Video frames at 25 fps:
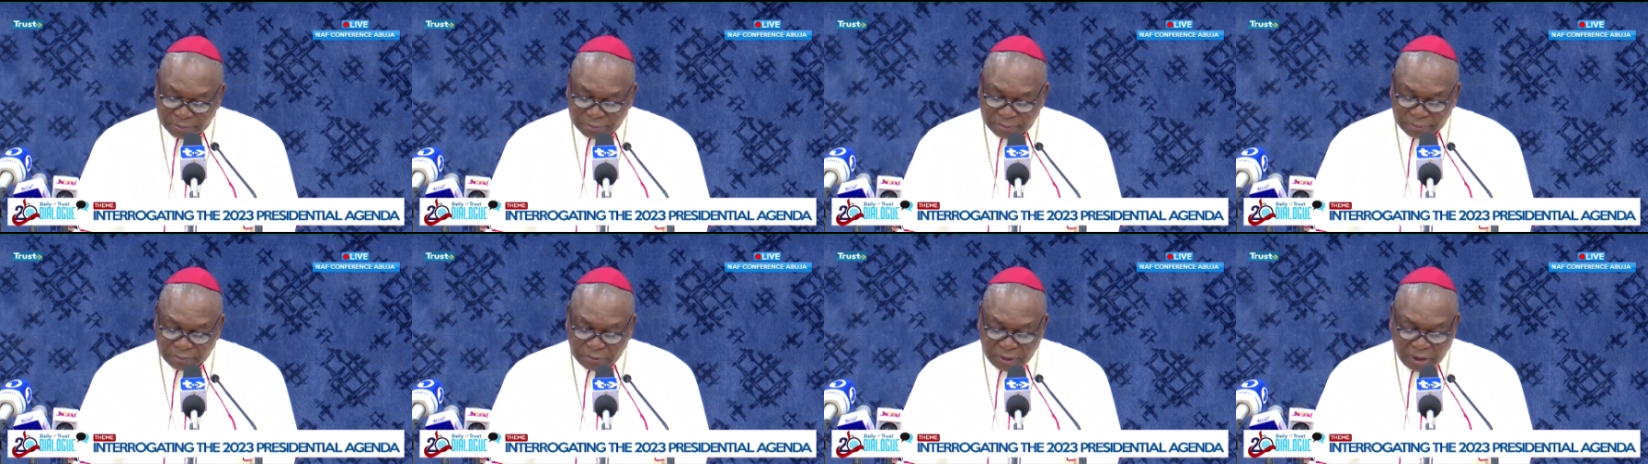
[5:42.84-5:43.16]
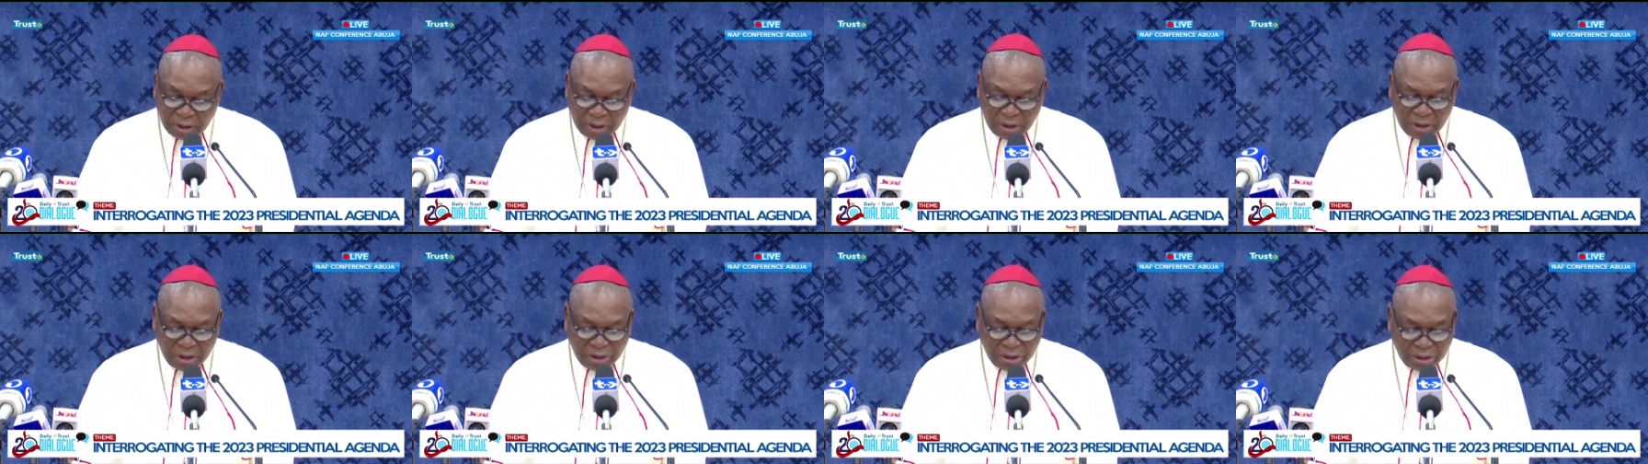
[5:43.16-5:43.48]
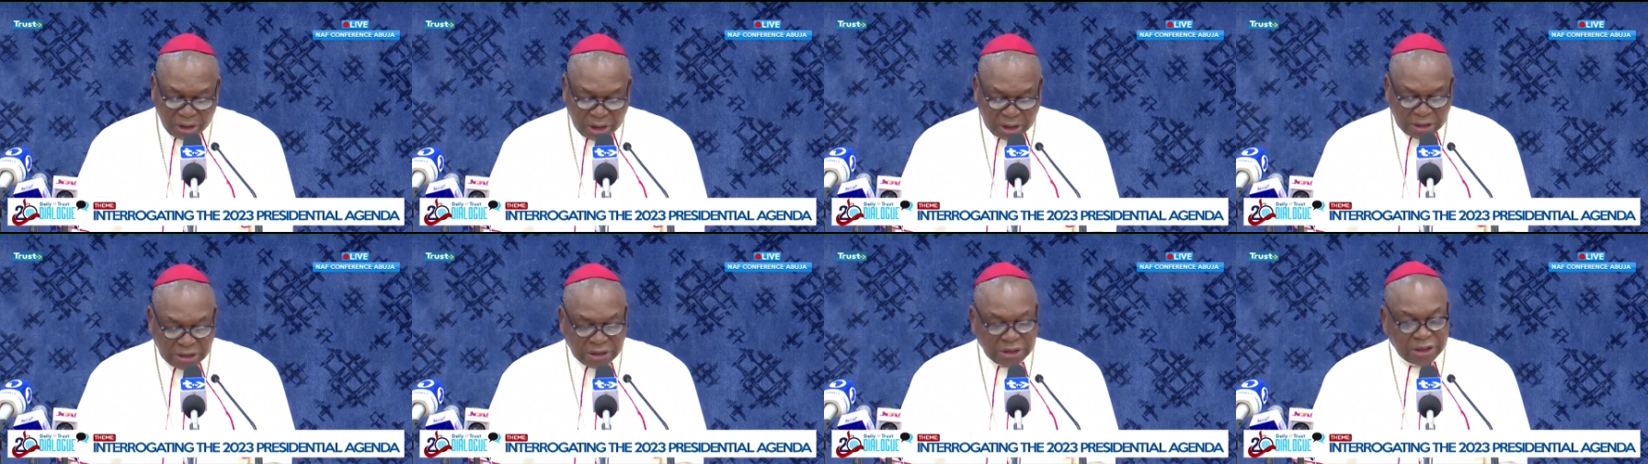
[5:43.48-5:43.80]

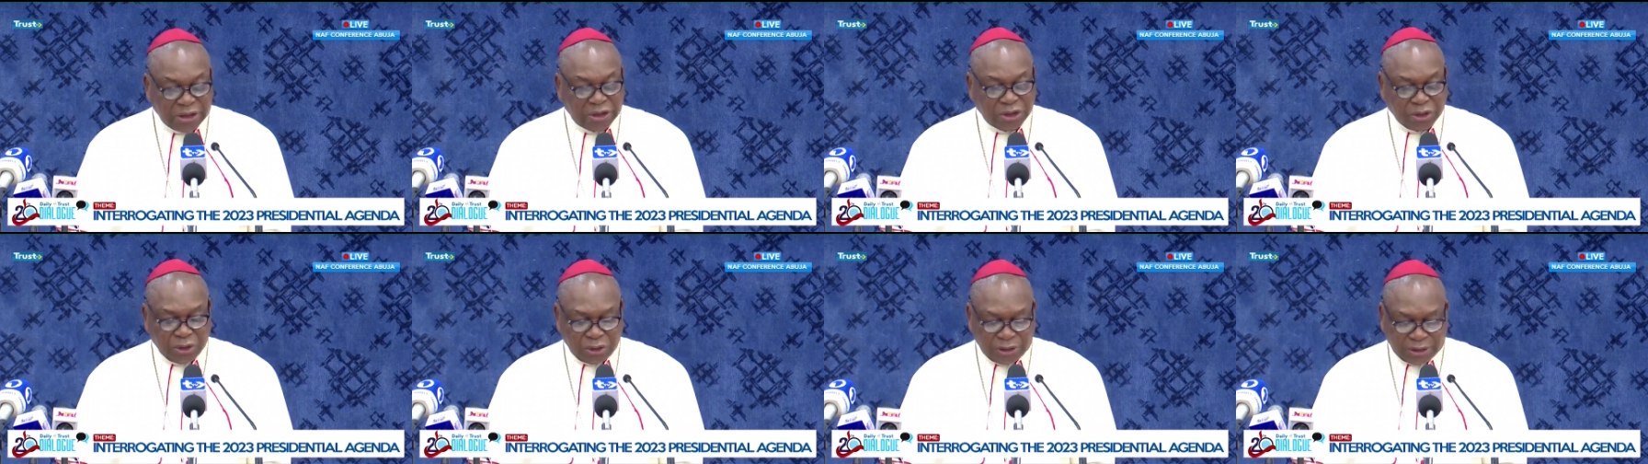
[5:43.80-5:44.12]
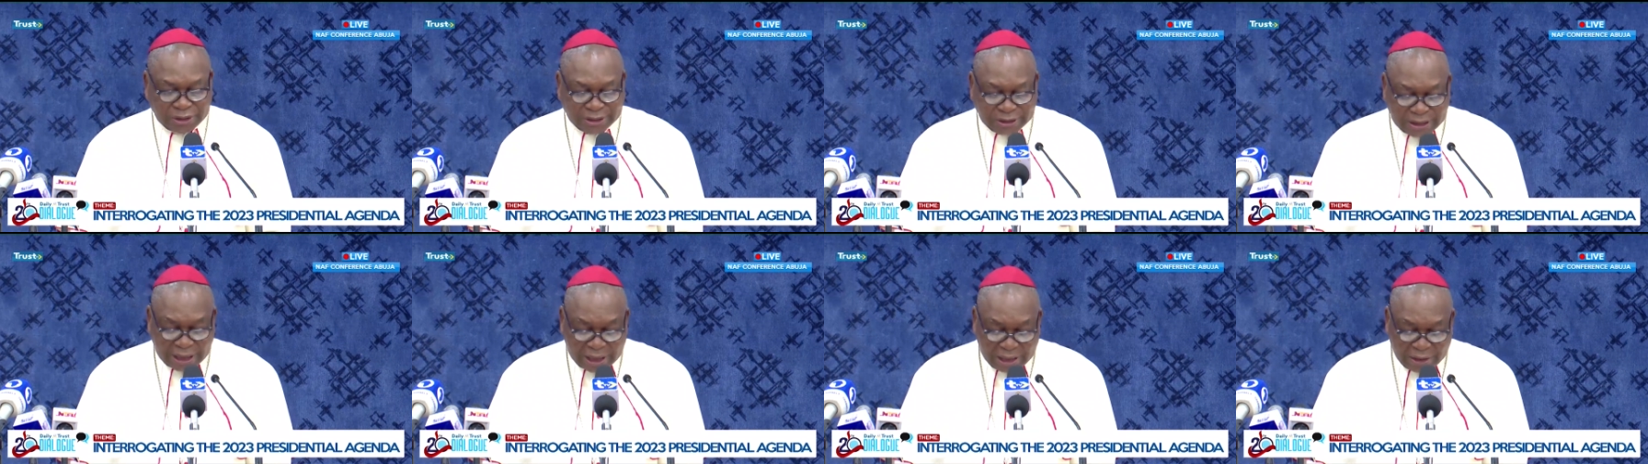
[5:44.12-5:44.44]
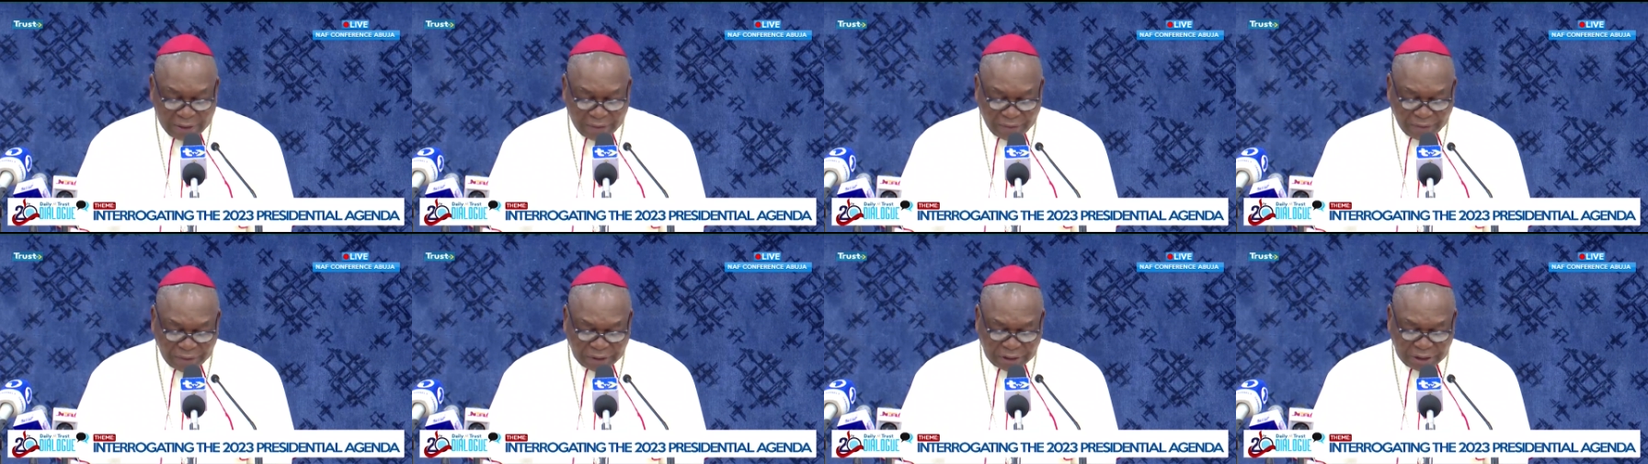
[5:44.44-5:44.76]
men and women,
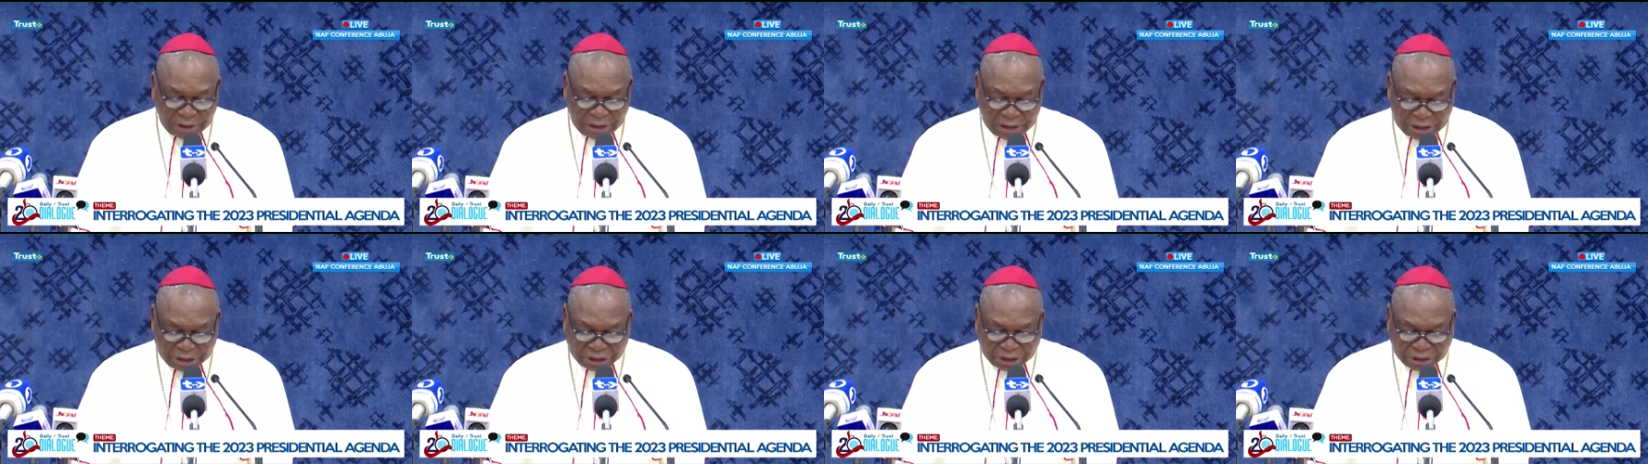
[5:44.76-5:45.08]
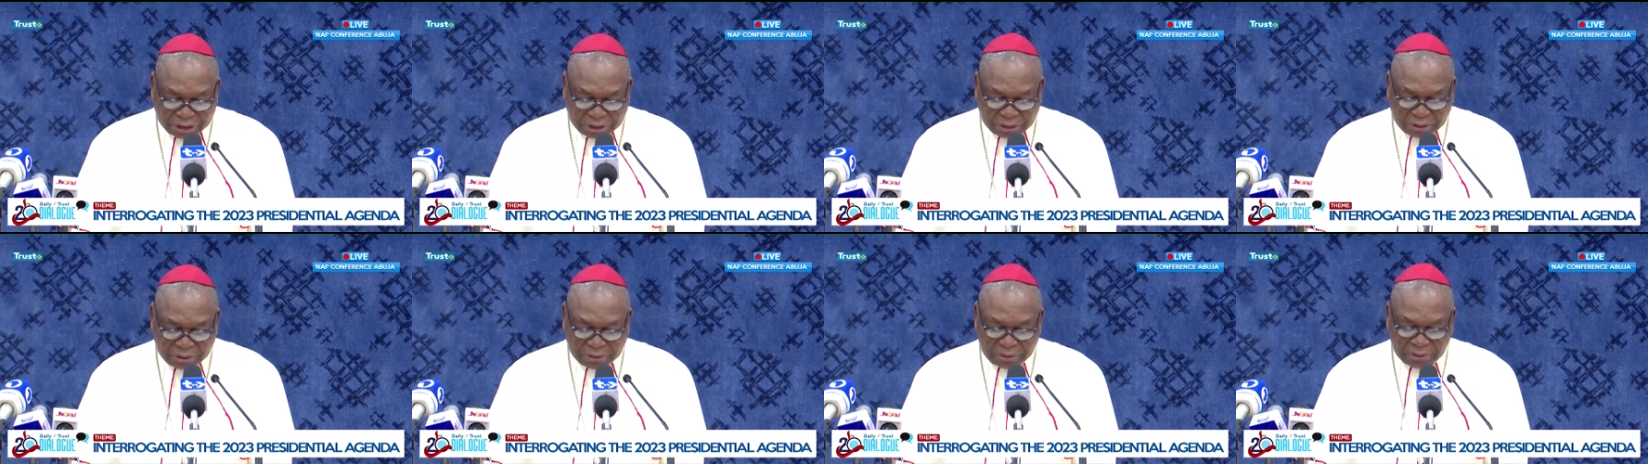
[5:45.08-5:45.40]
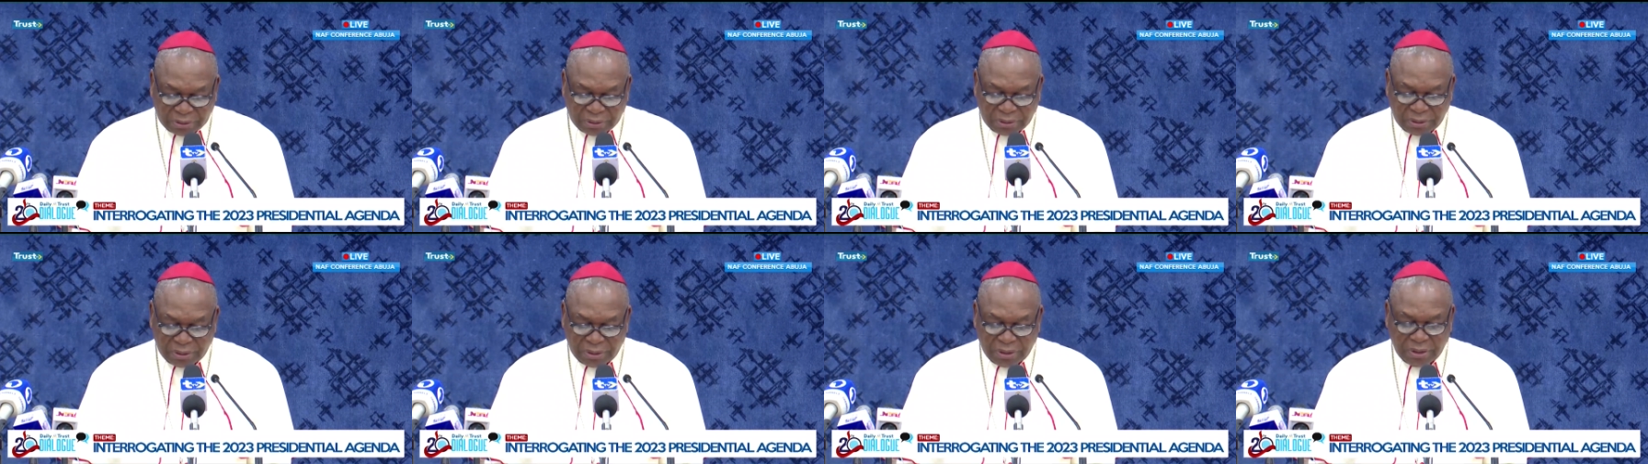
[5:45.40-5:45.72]
ready